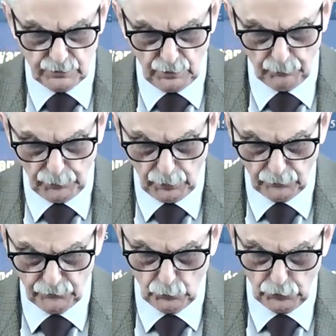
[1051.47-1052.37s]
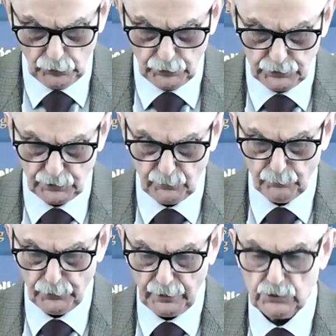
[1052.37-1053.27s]
upon the word and
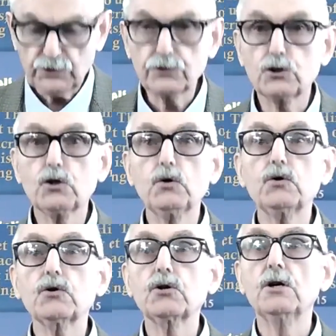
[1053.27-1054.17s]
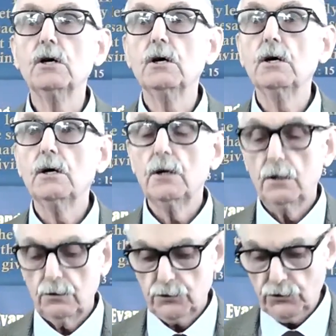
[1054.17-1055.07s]
brings the truth
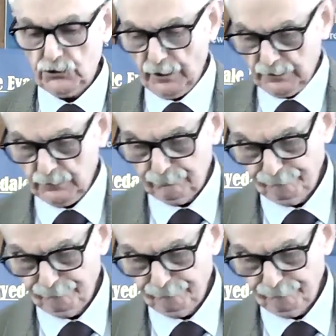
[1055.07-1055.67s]
to sight.